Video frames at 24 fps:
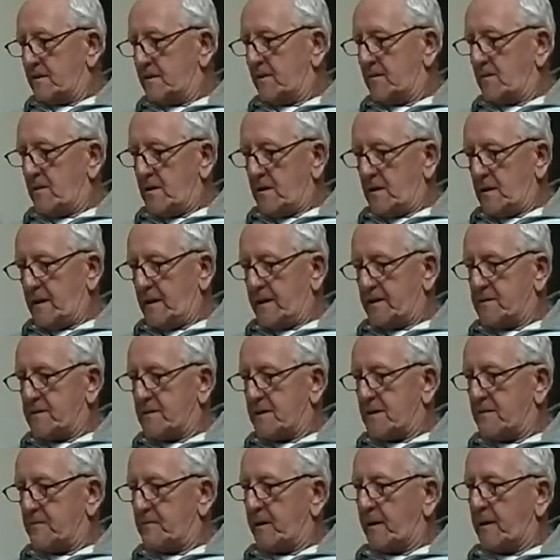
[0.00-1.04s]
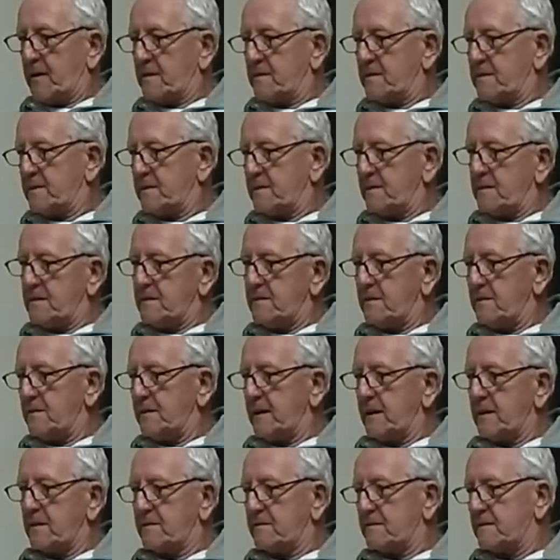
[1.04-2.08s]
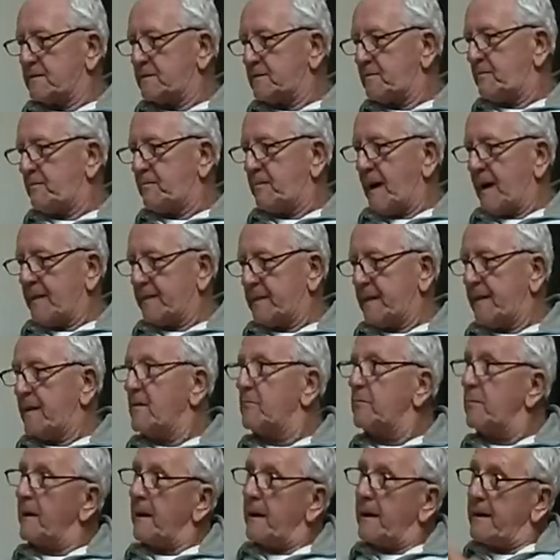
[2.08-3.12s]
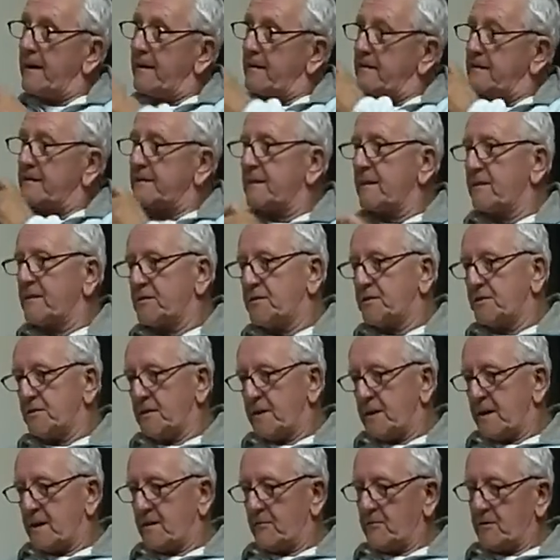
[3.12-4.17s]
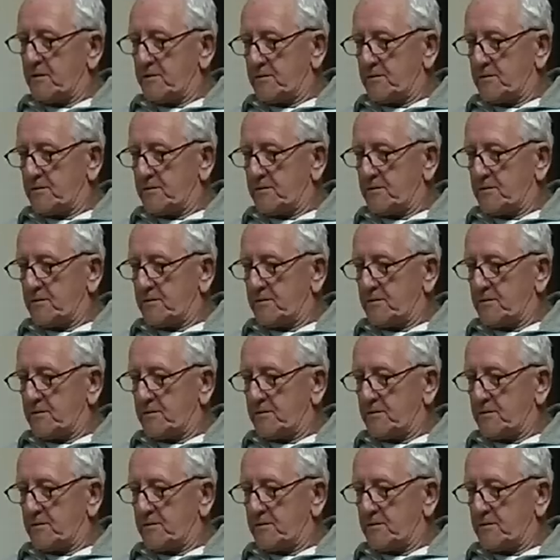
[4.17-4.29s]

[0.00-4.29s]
turn all the lights off because the, you know, they could spot the airplane and start shooting at it.